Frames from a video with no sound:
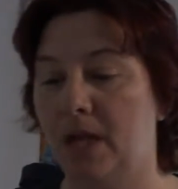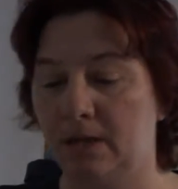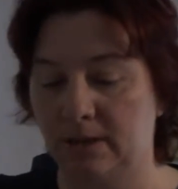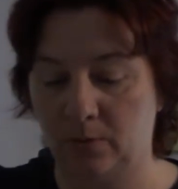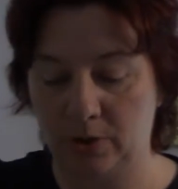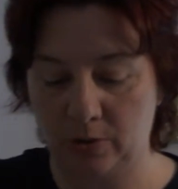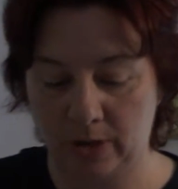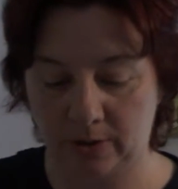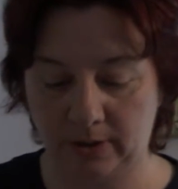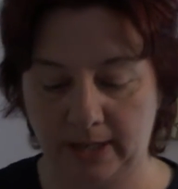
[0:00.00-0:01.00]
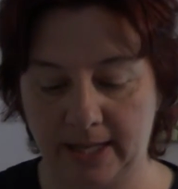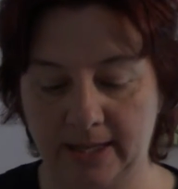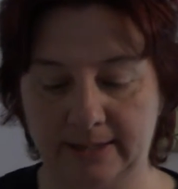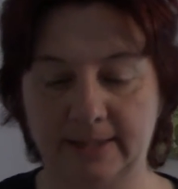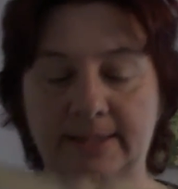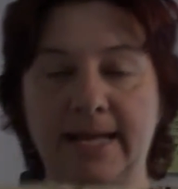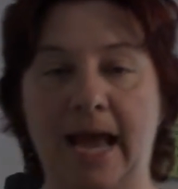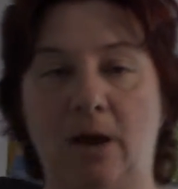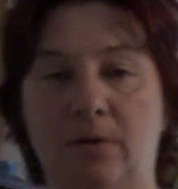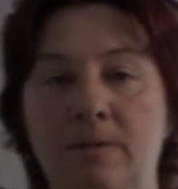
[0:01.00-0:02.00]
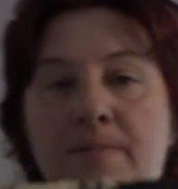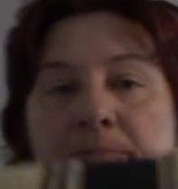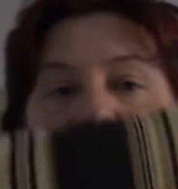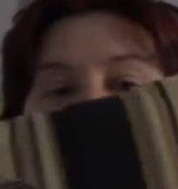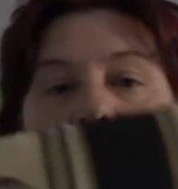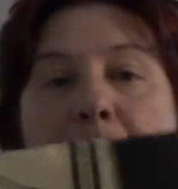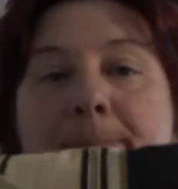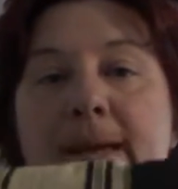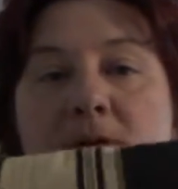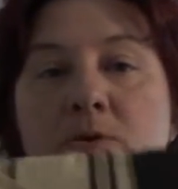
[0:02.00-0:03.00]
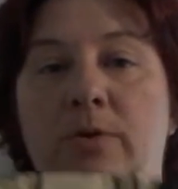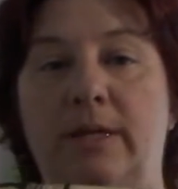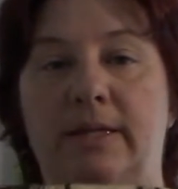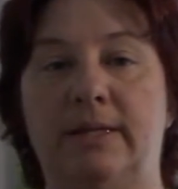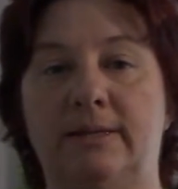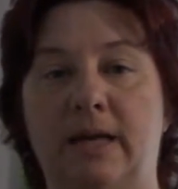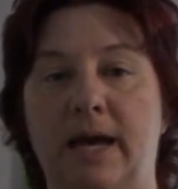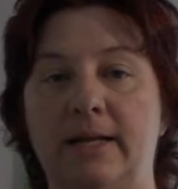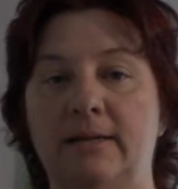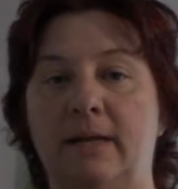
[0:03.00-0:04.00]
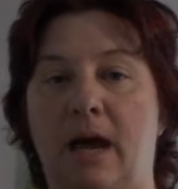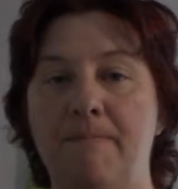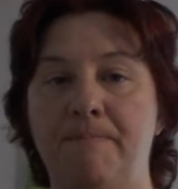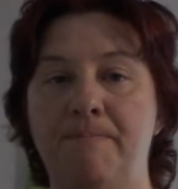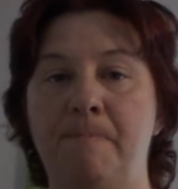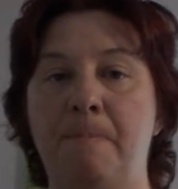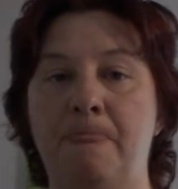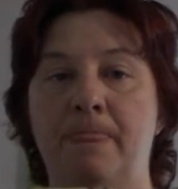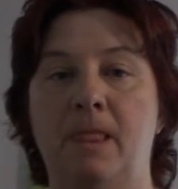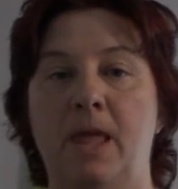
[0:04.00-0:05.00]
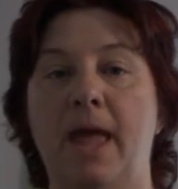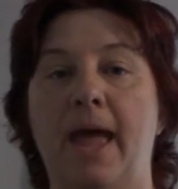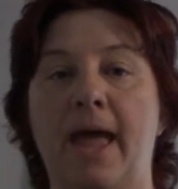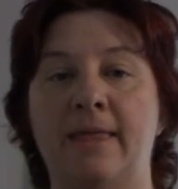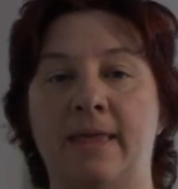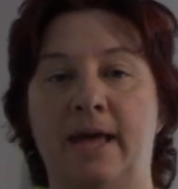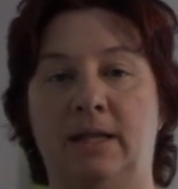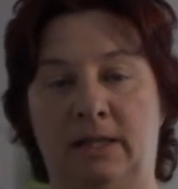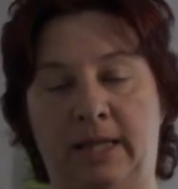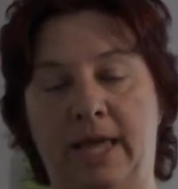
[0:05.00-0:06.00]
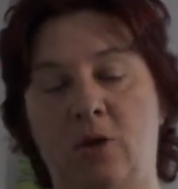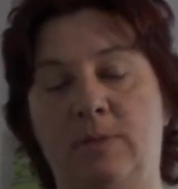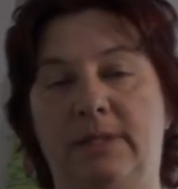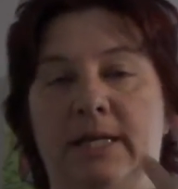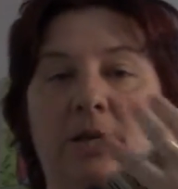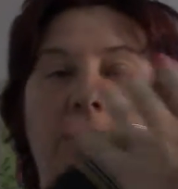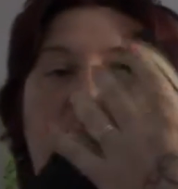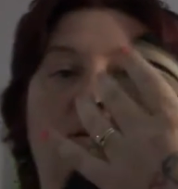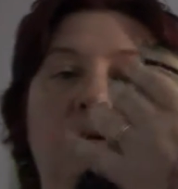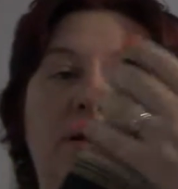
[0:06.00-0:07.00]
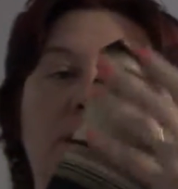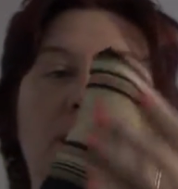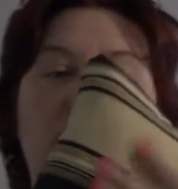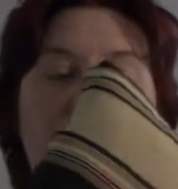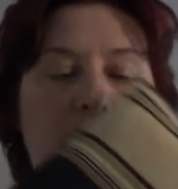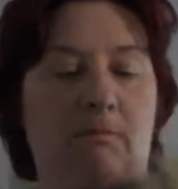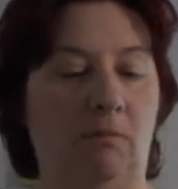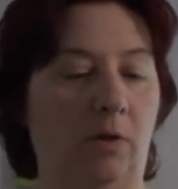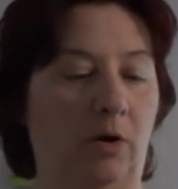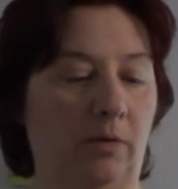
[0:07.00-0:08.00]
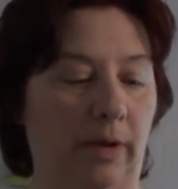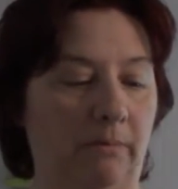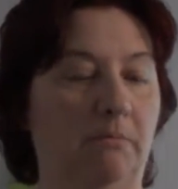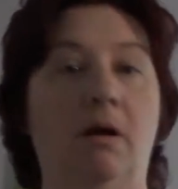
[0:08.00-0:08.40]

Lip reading: So when you go to lay this down, make sure that this side is up, and then lay your material, where are we?